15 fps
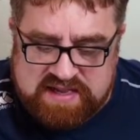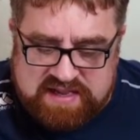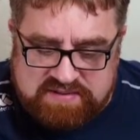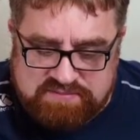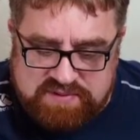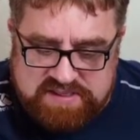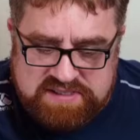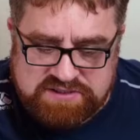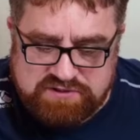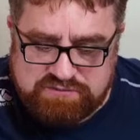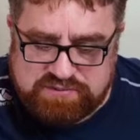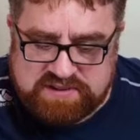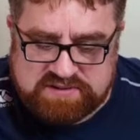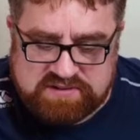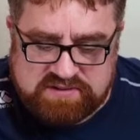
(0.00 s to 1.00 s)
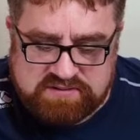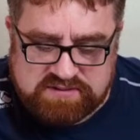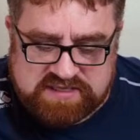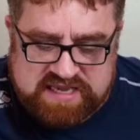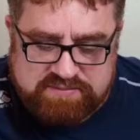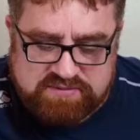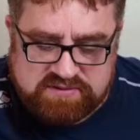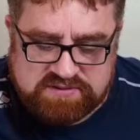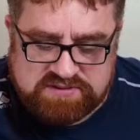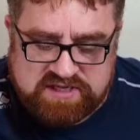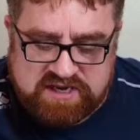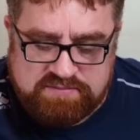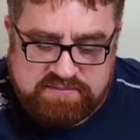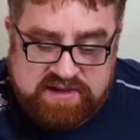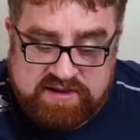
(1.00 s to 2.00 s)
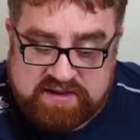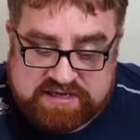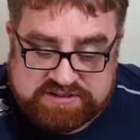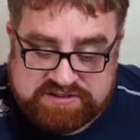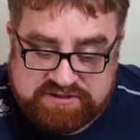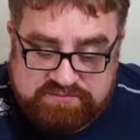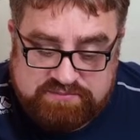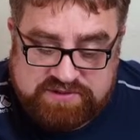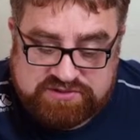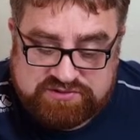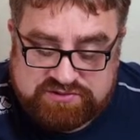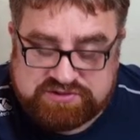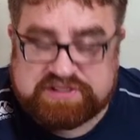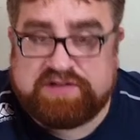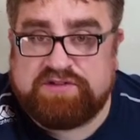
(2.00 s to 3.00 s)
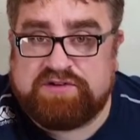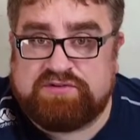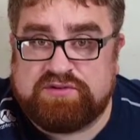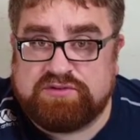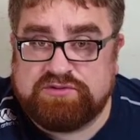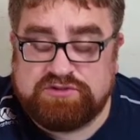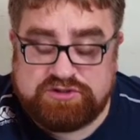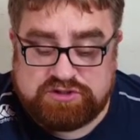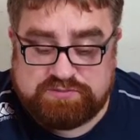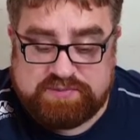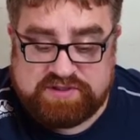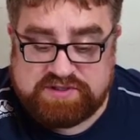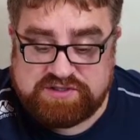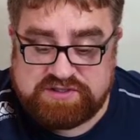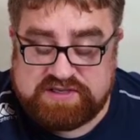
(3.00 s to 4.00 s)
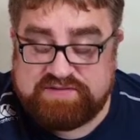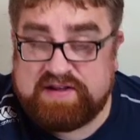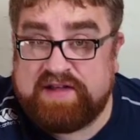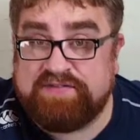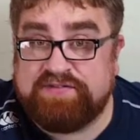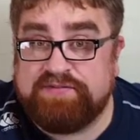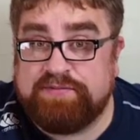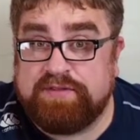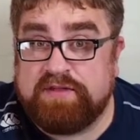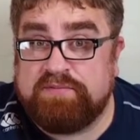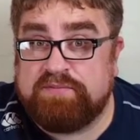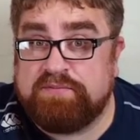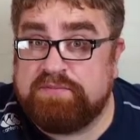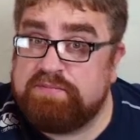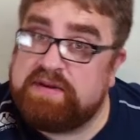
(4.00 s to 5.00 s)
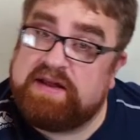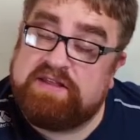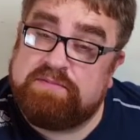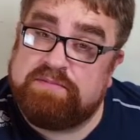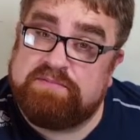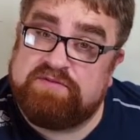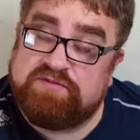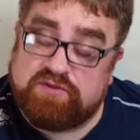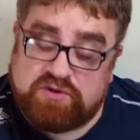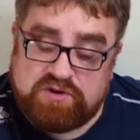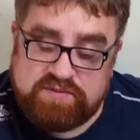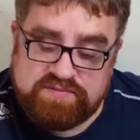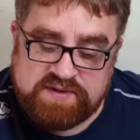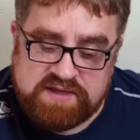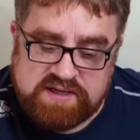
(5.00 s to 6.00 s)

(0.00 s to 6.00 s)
And players who've played the game a long time may actually misunderstand the rules just because they've had them play them before.